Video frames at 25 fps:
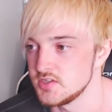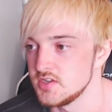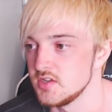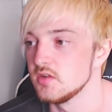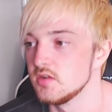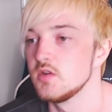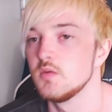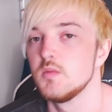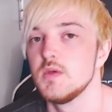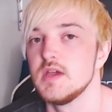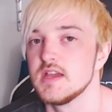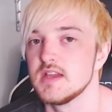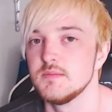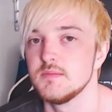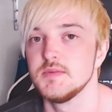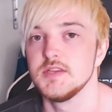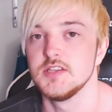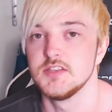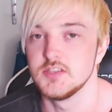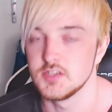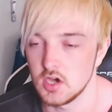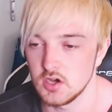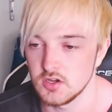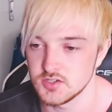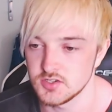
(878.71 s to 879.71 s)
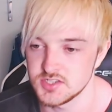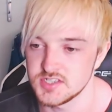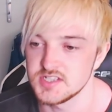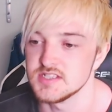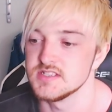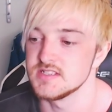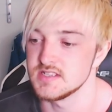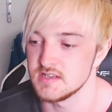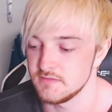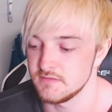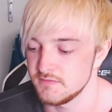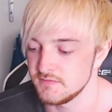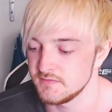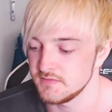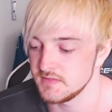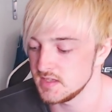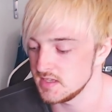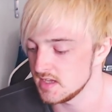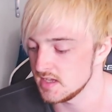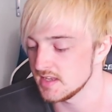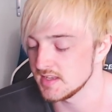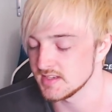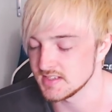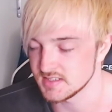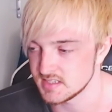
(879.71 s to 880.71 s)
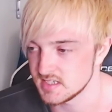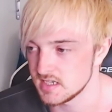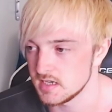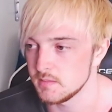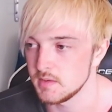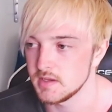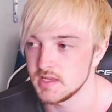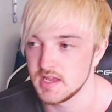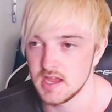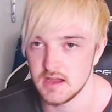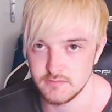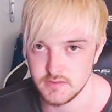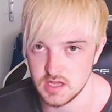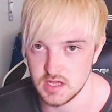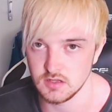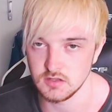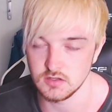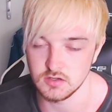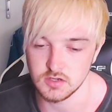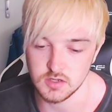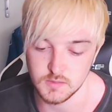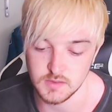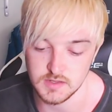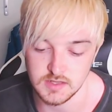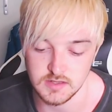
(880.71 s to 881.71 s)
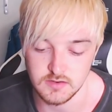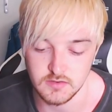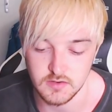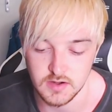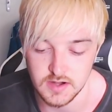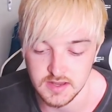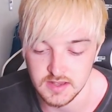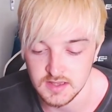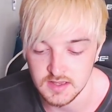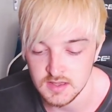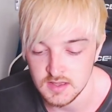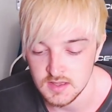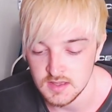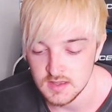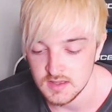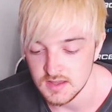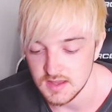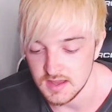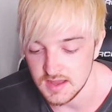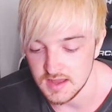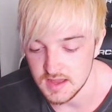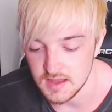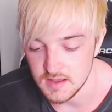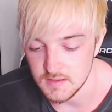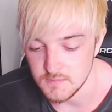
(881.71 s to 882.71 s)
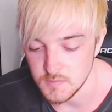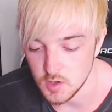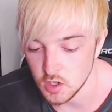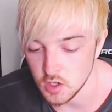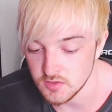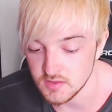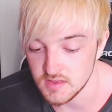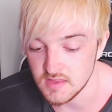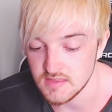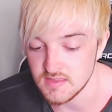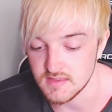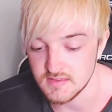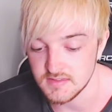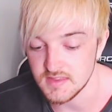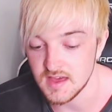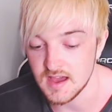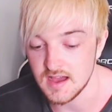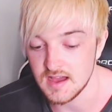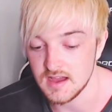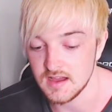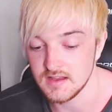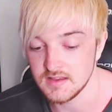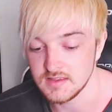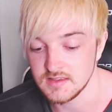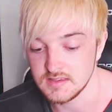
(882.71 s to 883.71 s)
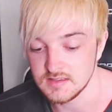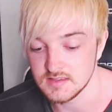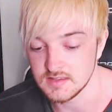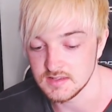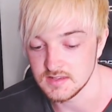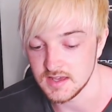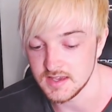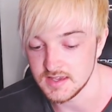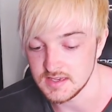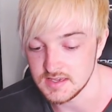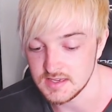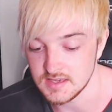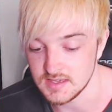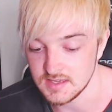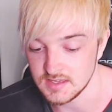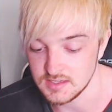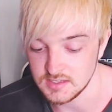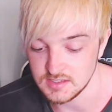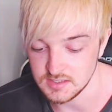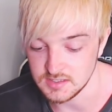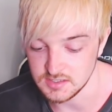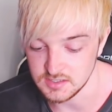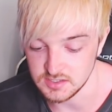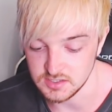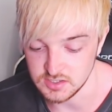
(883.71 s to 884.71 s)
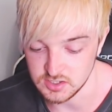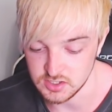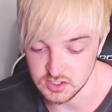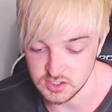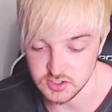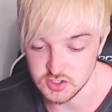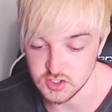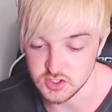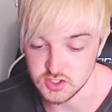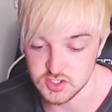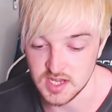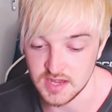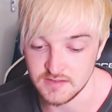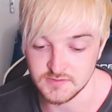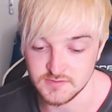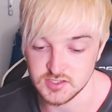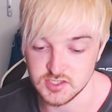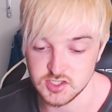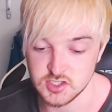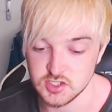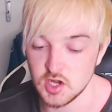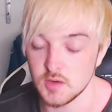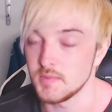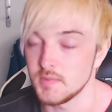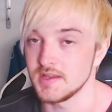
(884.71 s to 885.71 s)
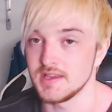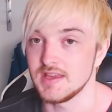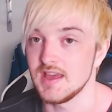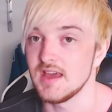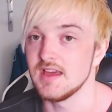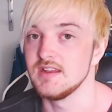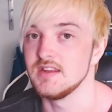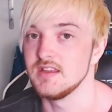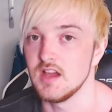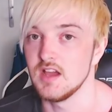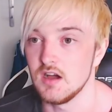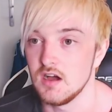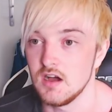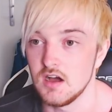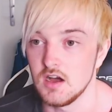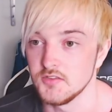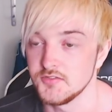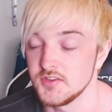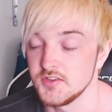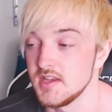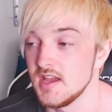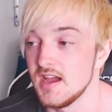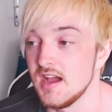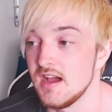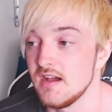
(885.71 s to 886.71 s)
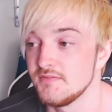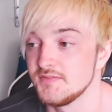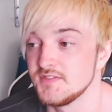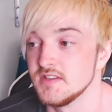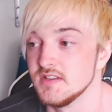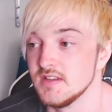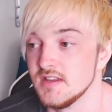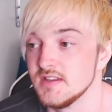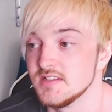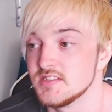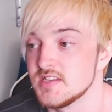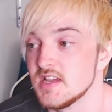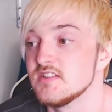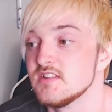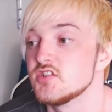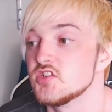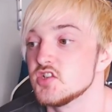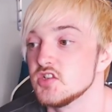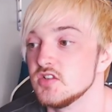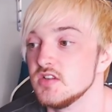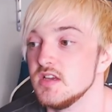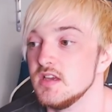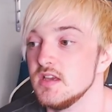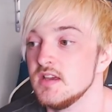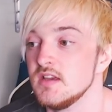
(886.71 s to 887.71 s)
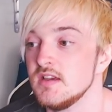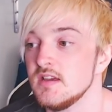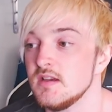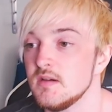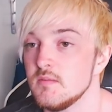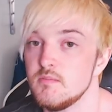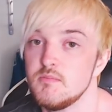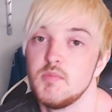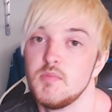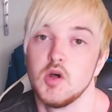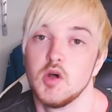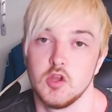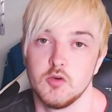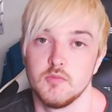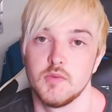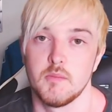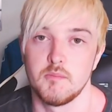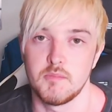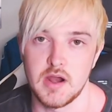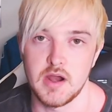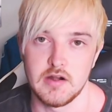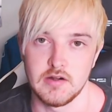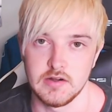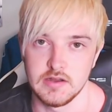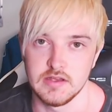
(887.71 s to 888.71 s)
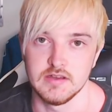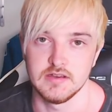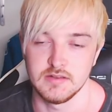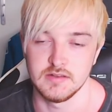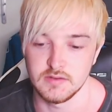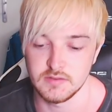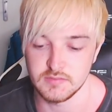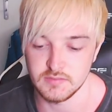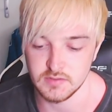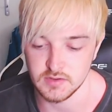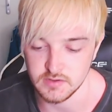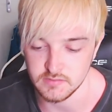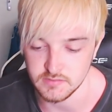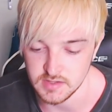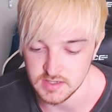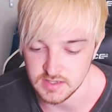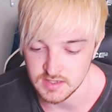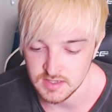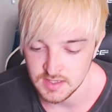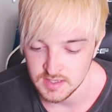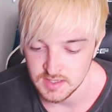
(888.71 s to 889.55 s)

The only way it can be dodged is if you, like, say, where you have that luck ability, right? Other than that, like, you just have to stop it getting to your heart. So you have to essentially put up a barrier in front of you.